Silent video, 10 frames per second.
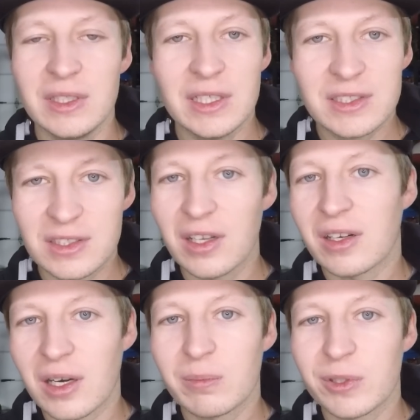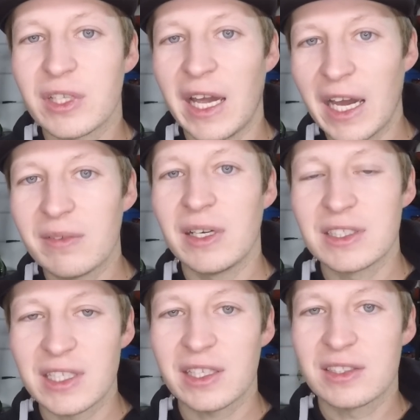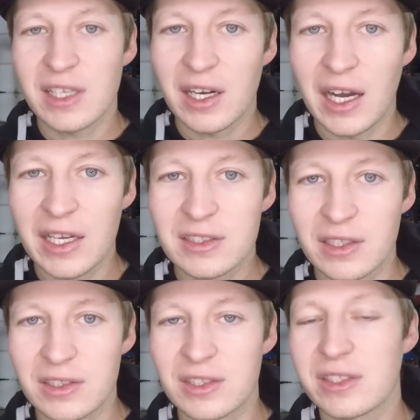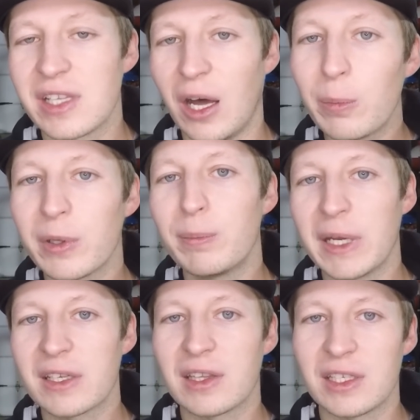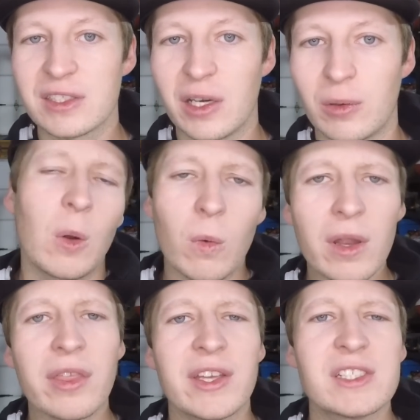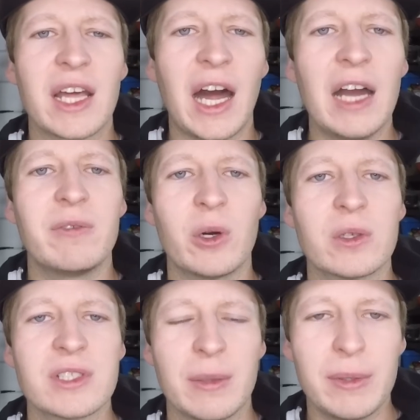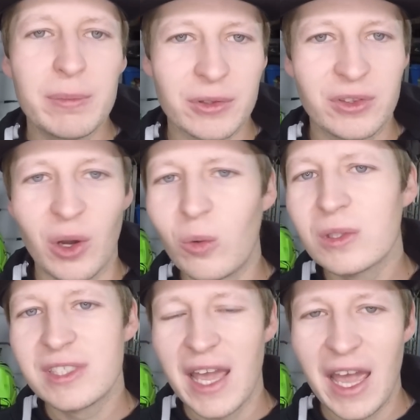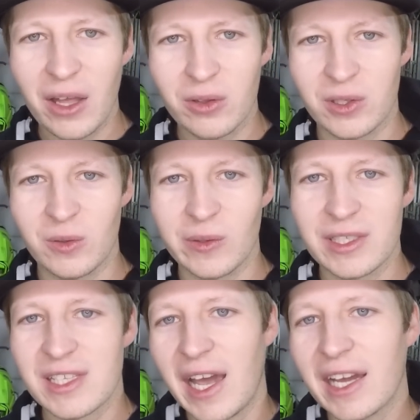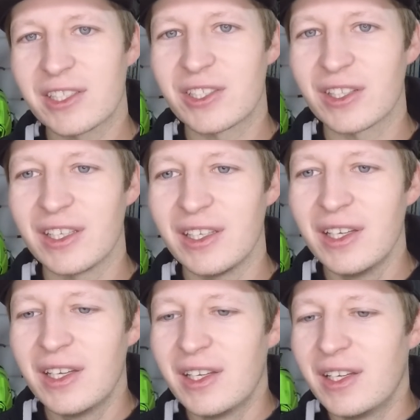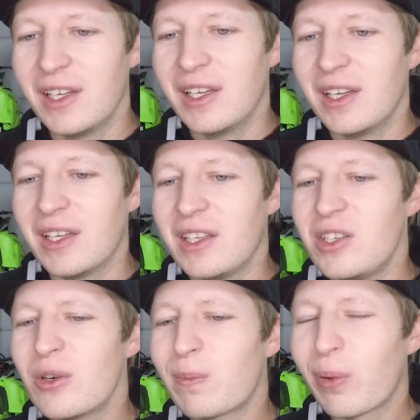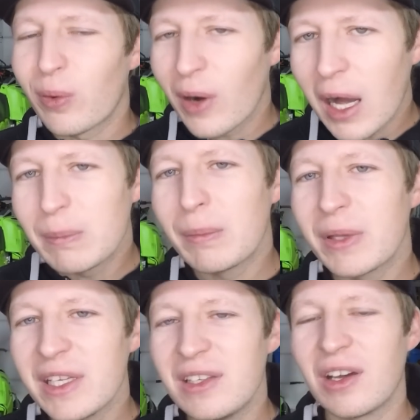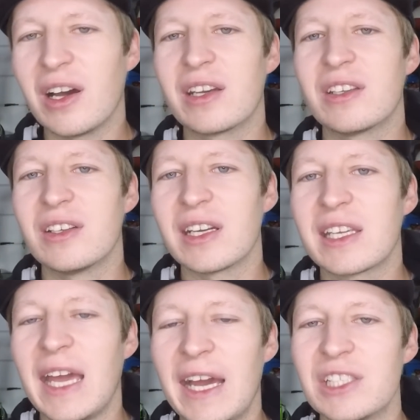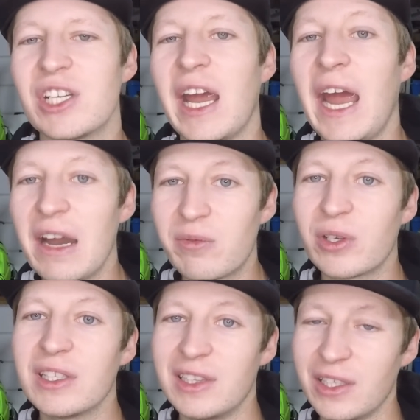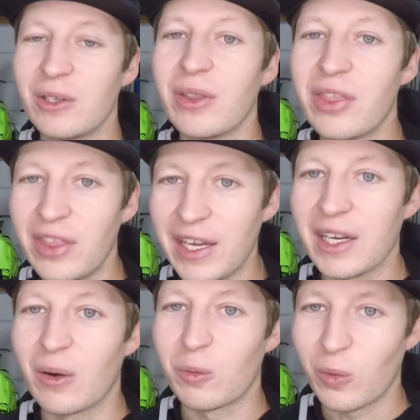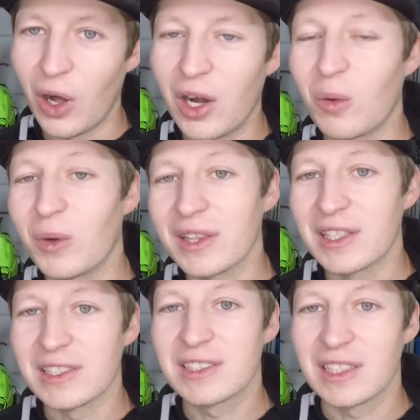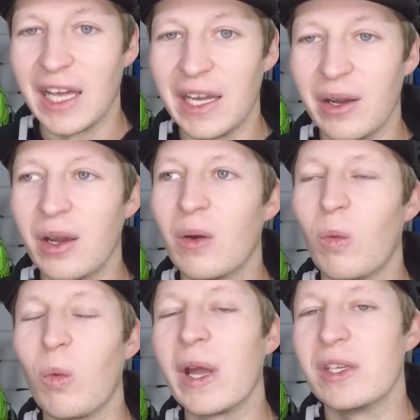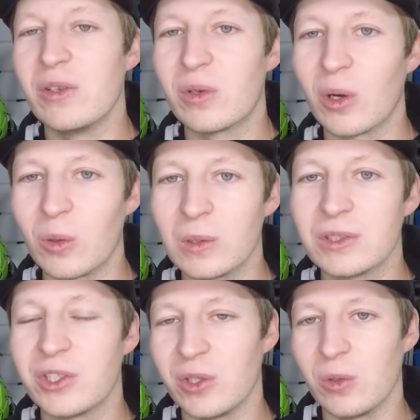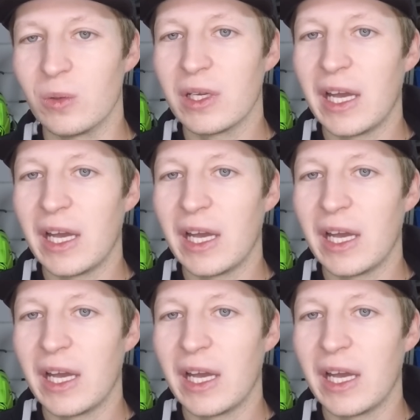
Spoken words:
It's not harmful to have a second set of eyes there to just help you pick things out. One of the things that I've noticed that people don't tell you is actually you're probably not gonna catch every little thing wrong with this sled when you go to